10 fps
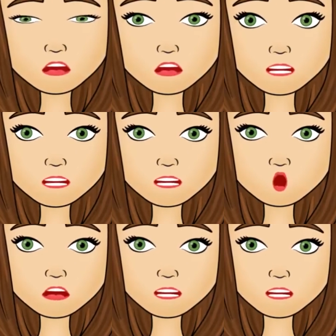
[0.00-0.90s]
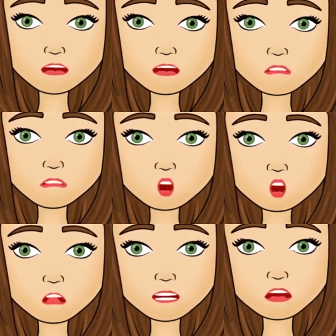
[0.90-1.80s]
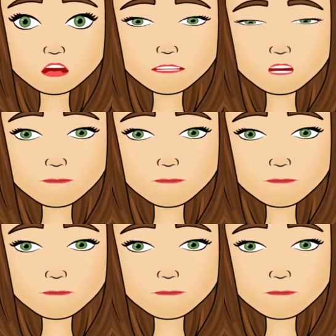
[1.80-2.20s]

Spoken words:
chatting, and maybe even falling in love